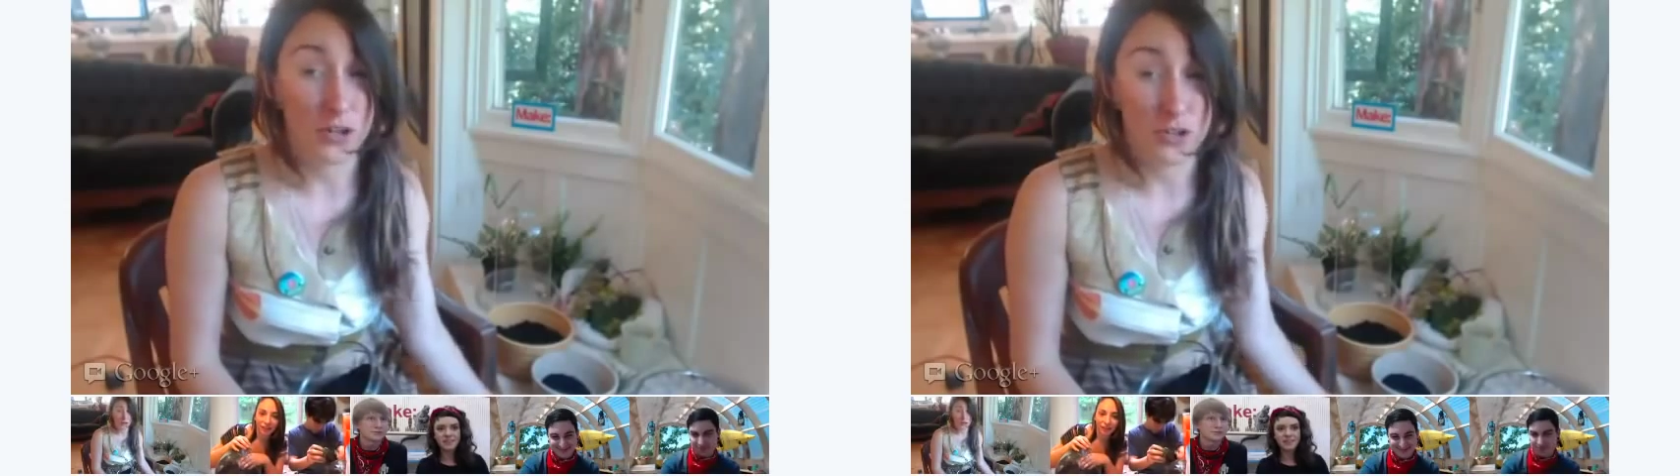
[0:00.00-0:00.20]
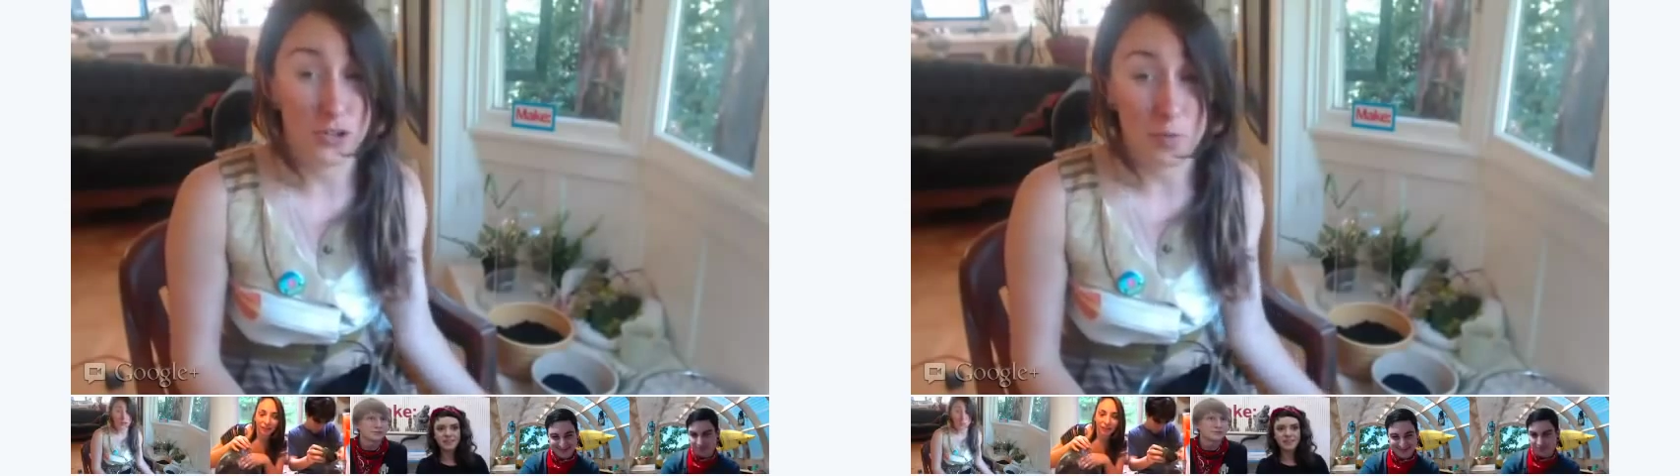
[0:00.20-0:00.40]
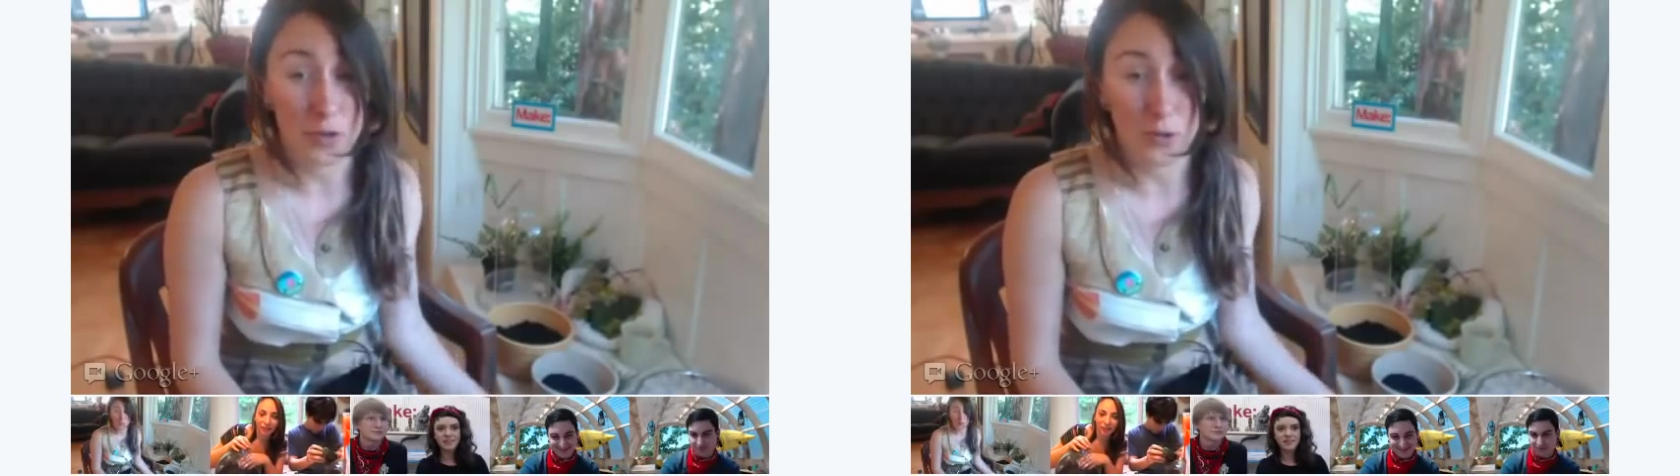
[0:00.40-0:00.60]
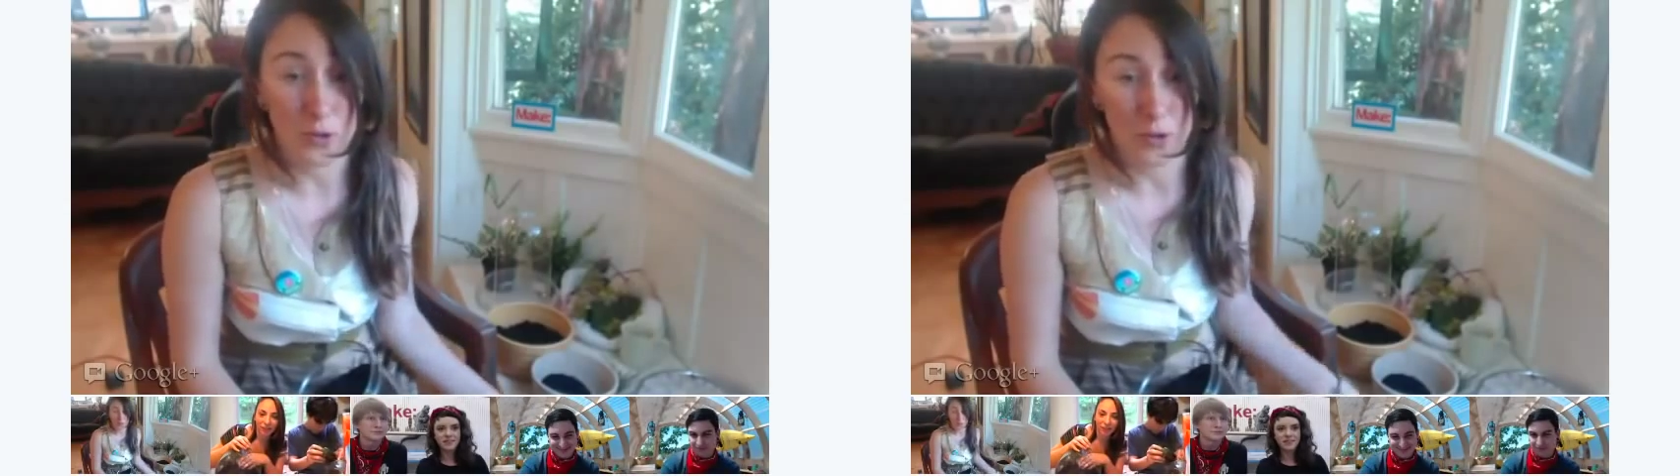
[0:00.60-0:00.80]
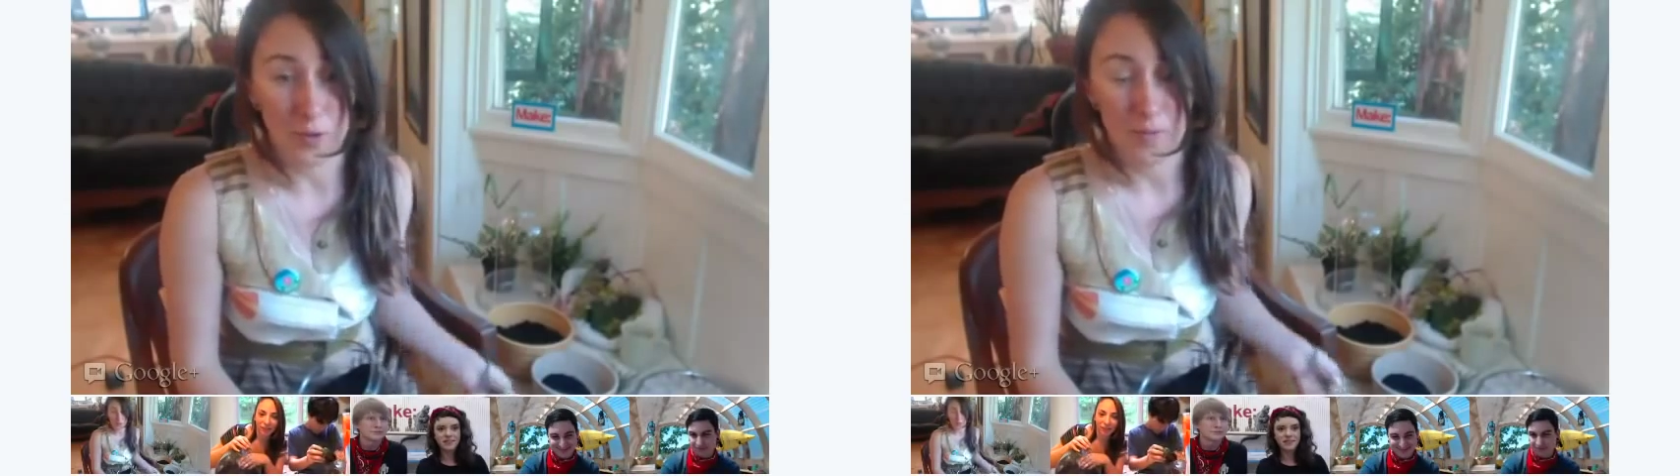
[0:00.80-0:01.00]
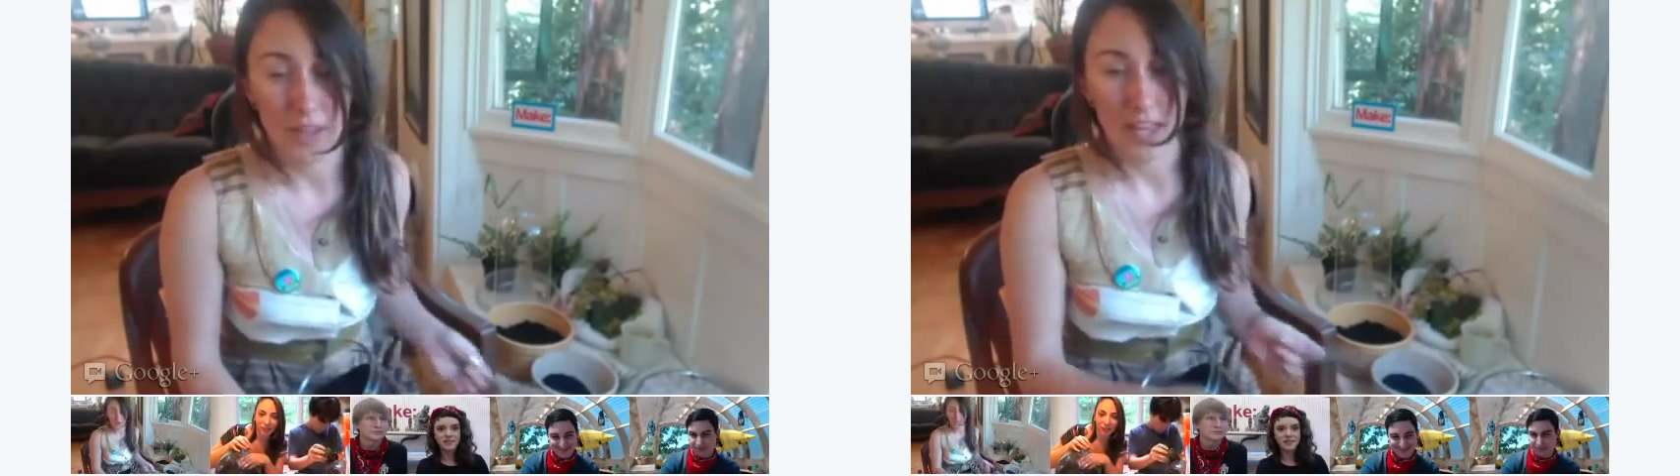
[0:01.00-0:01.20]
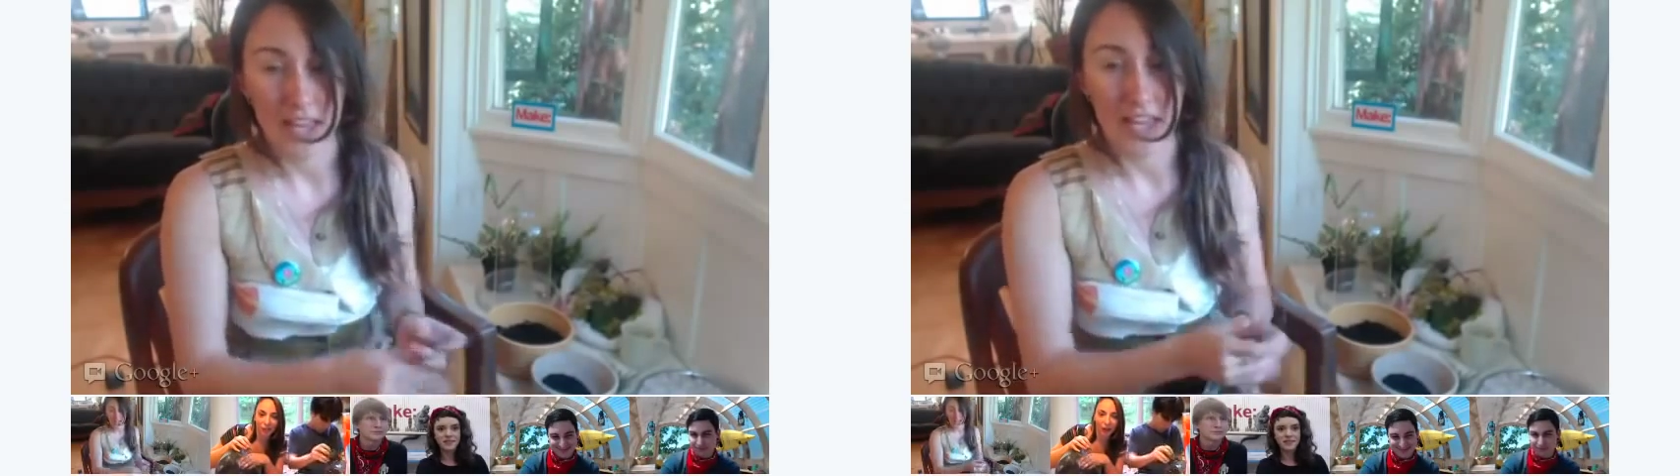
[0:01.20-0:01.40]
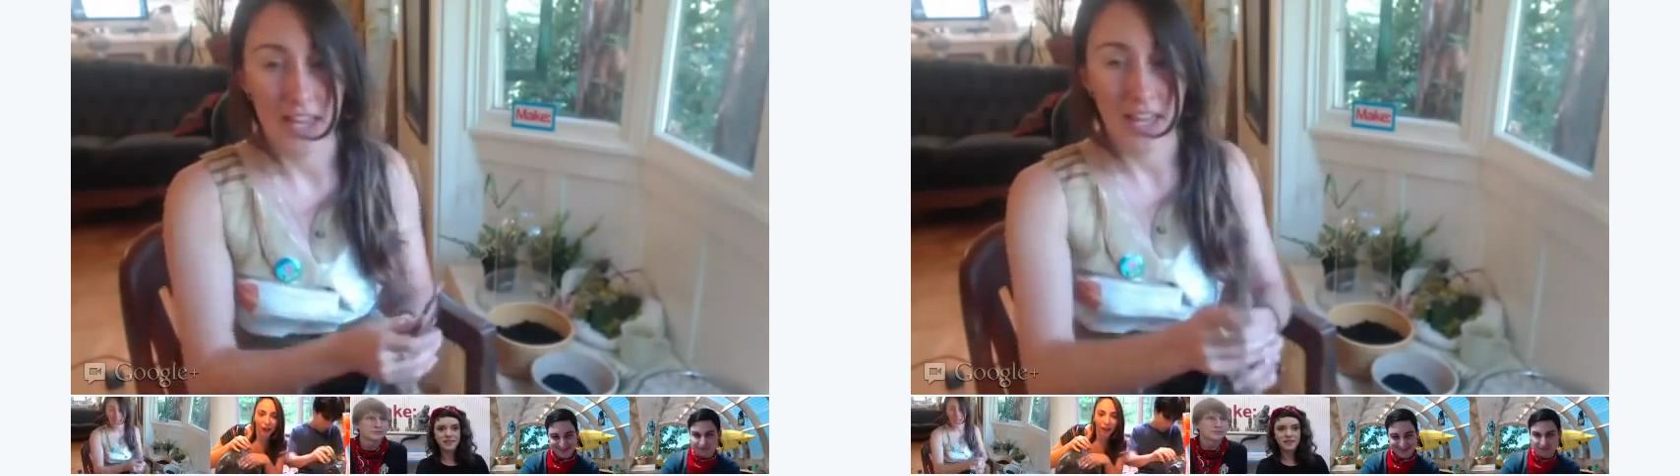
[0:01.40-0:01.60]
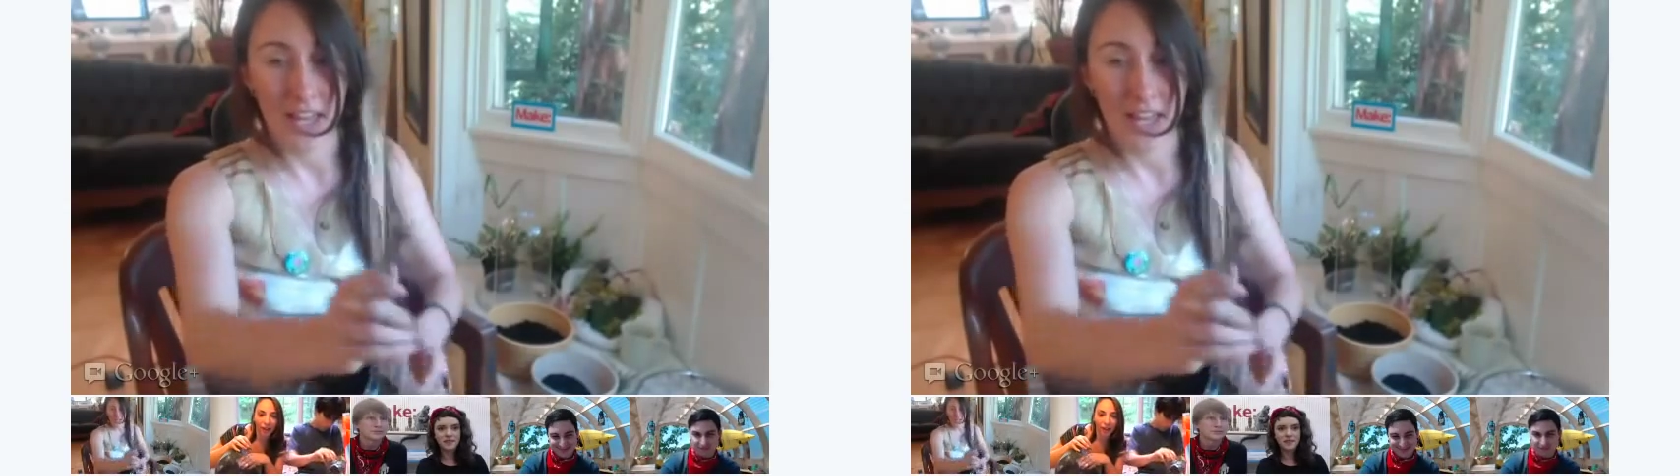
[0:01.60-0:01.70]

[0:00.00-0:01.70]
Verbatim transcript: super cool. Okay.